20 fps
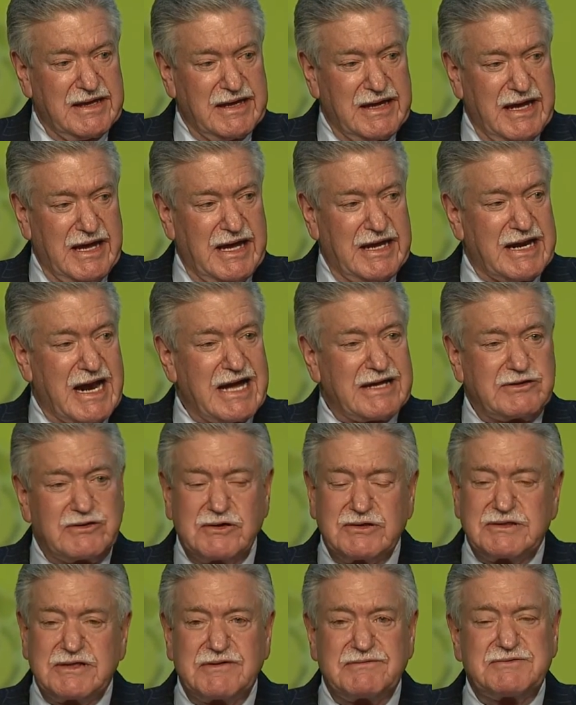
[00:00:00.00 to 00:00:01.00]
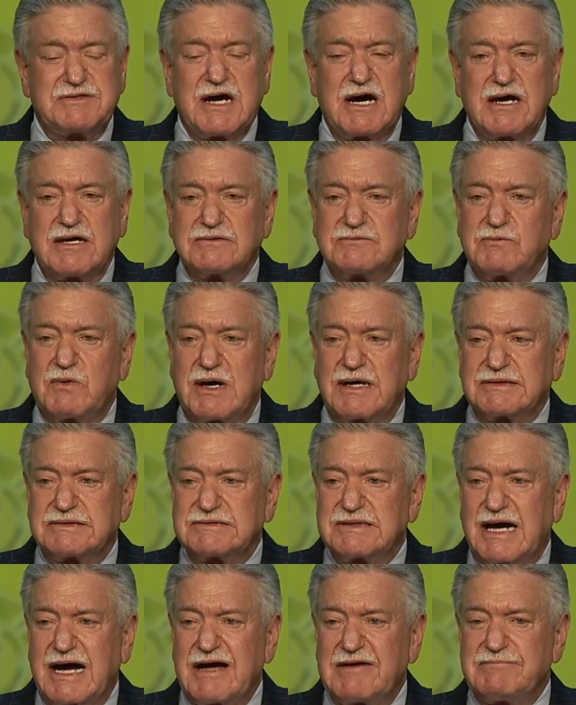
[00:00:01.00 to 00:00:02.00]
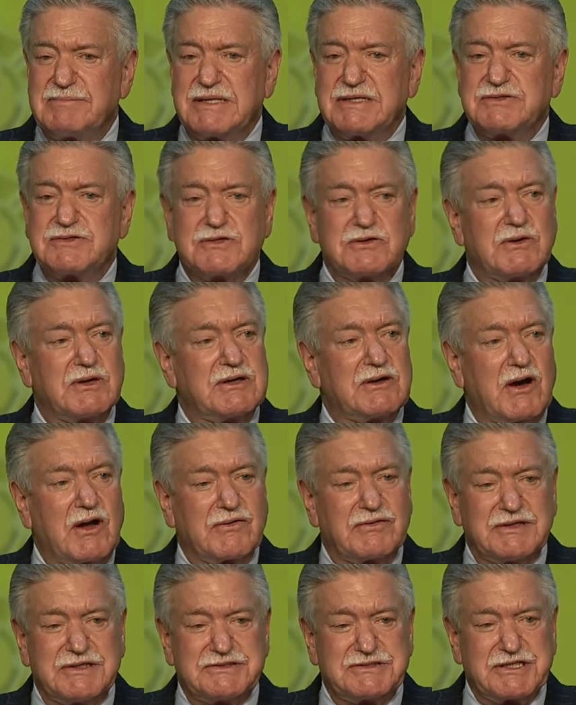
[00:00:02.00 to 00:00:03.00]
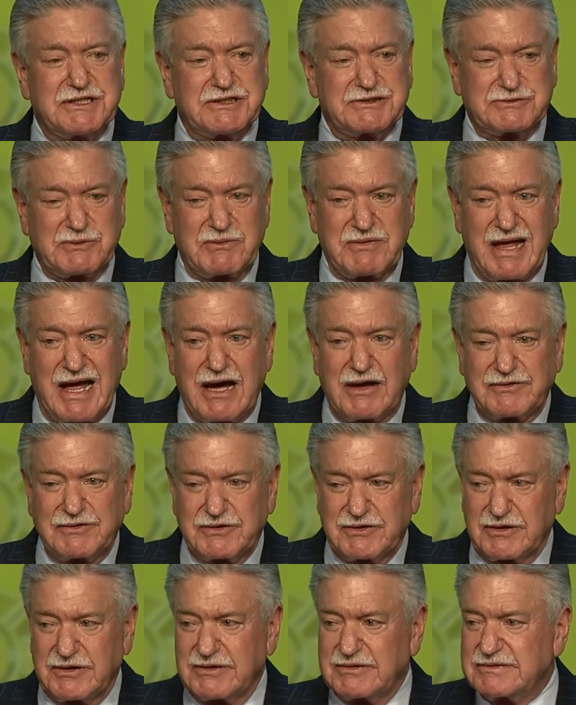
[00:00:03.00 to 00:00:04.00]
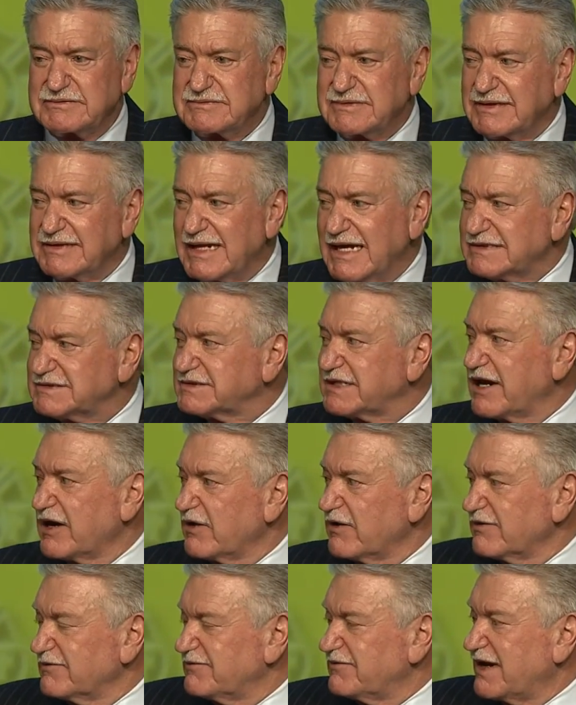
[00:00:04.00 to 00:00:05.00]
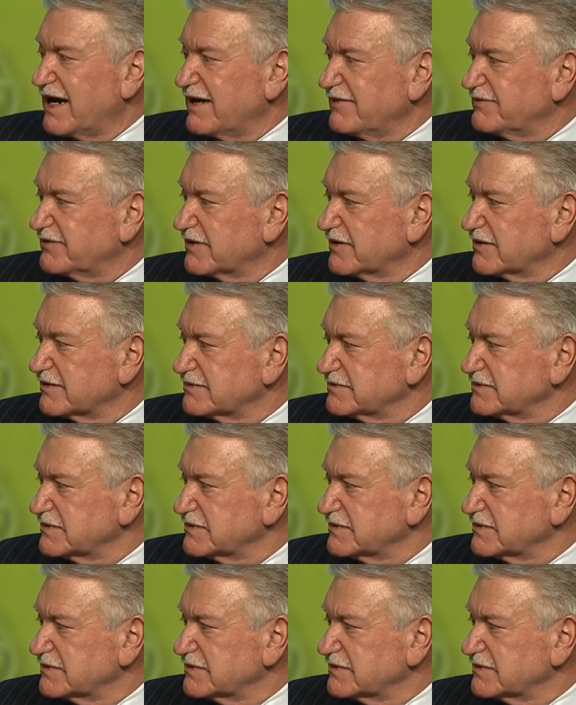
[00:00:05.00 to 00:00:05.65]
And I couldn't have done what I've been doing all these years without her, and that's Karen Pfeiffer.